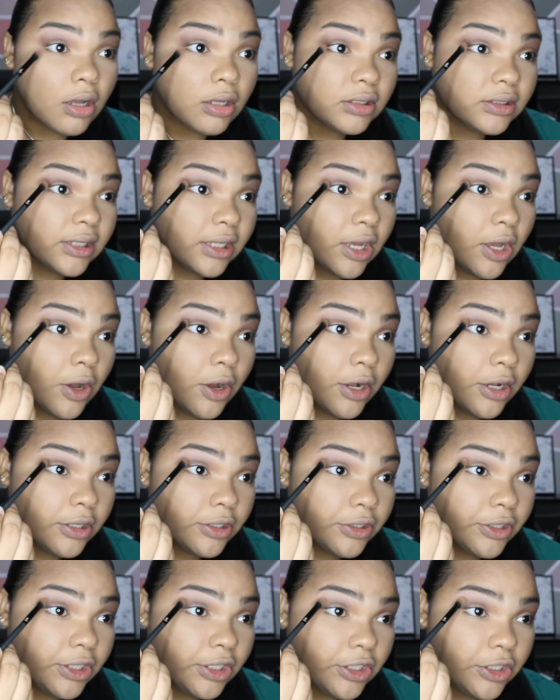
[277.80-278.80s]
the
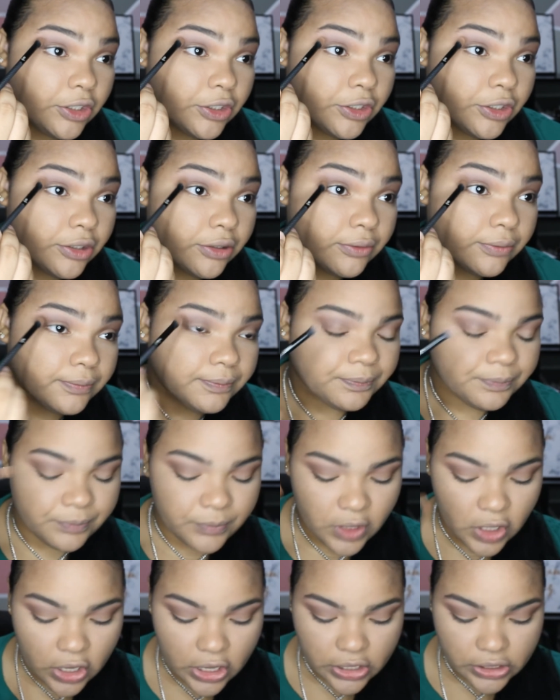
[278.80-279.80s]
color here.
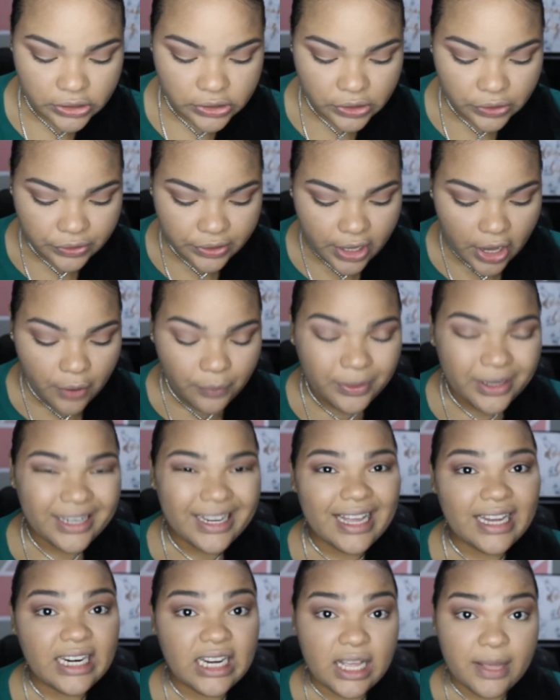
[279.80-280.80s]
So now we're
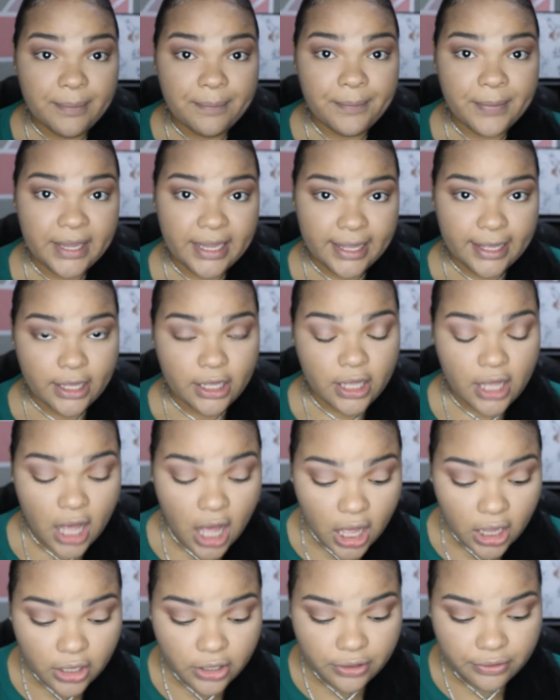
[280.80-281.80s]
gonna make a
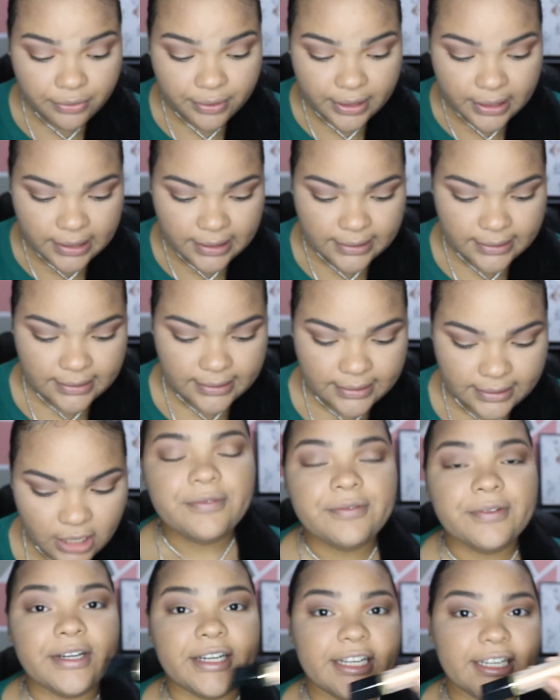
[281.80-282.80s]
cut crease.
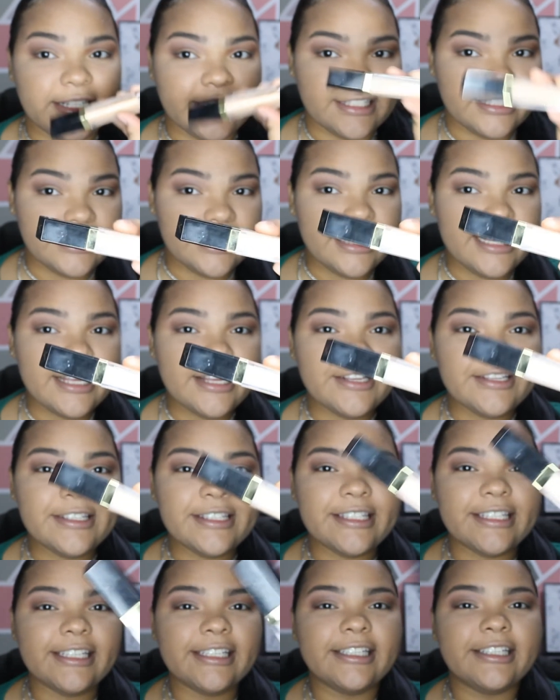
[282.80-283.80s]
We're gonna take a
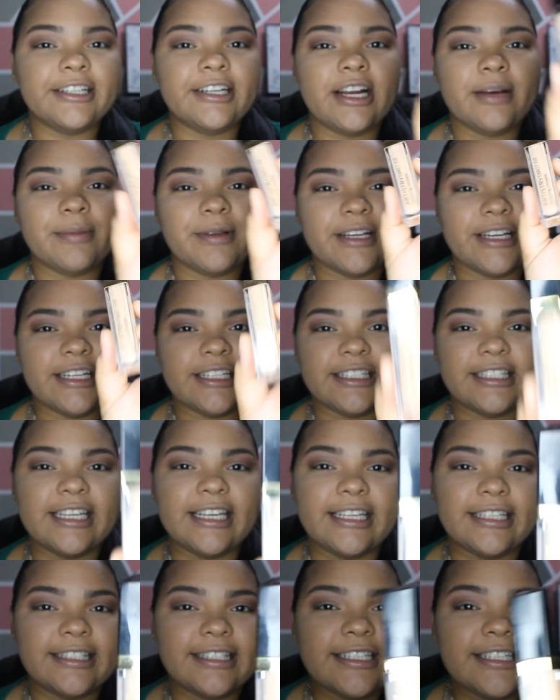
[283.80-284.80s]
concealer. I'm gonna
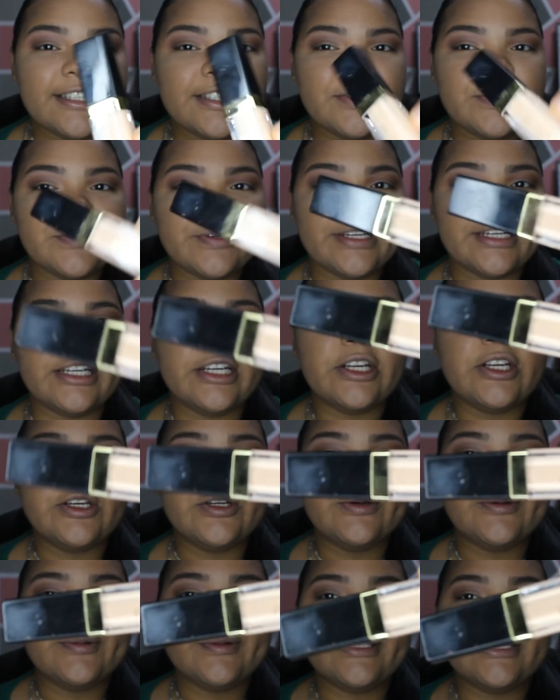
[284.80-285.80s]
take this one,
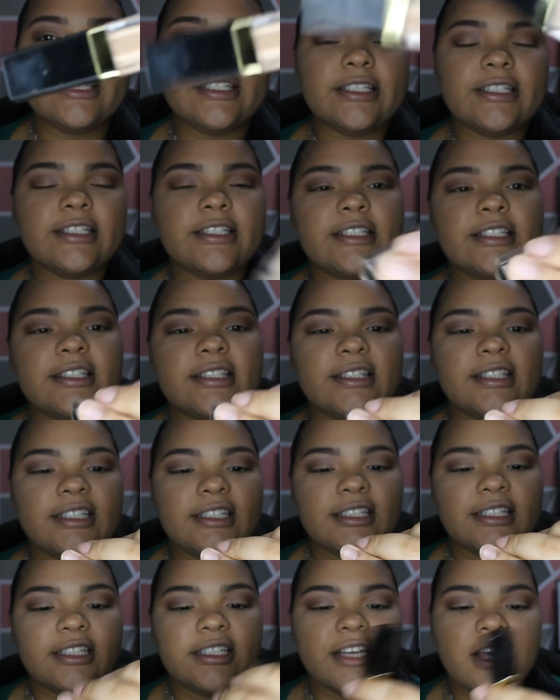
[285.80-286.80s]
which is
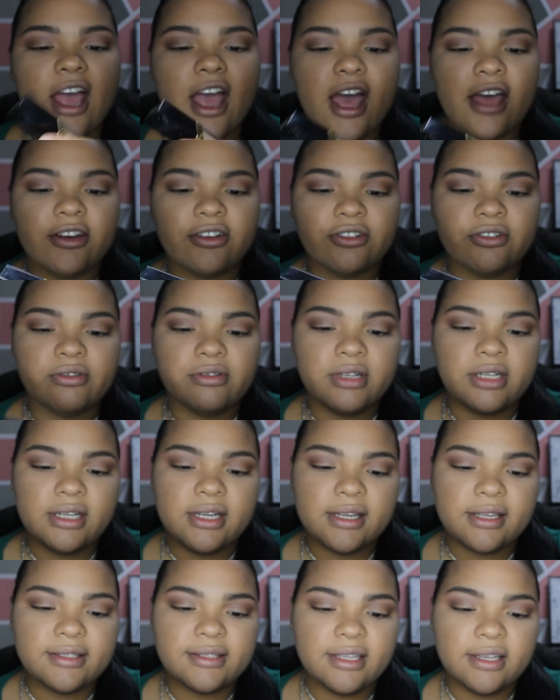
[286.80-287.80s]
the Artistry
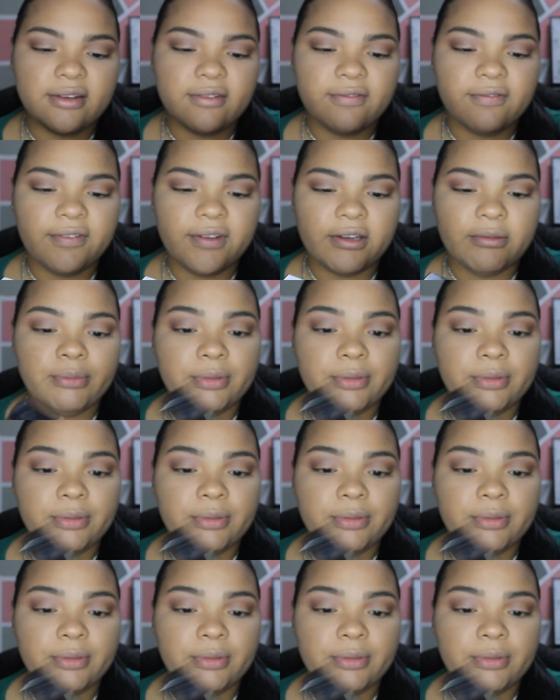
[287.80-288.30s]
Exact Fit